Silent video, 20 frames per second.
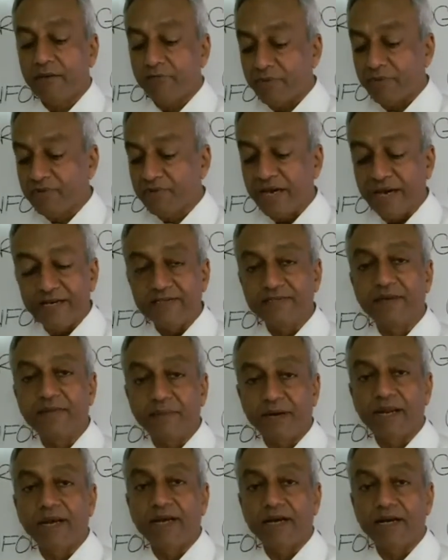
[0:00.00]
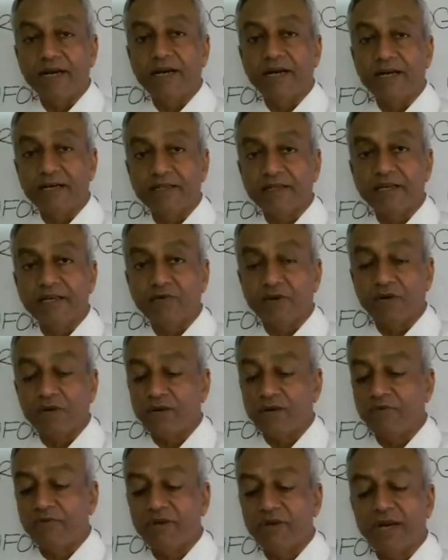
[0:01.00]
Besides the medical data that you
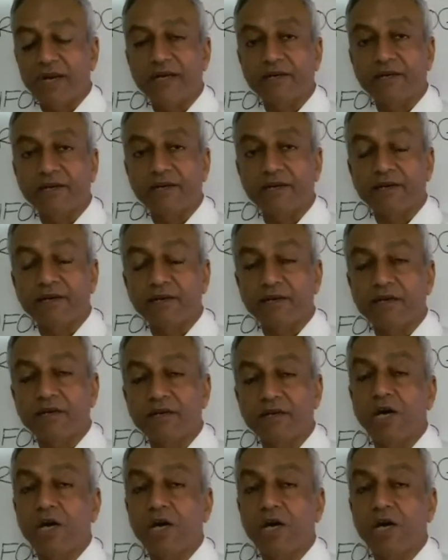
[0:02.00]
will enter here,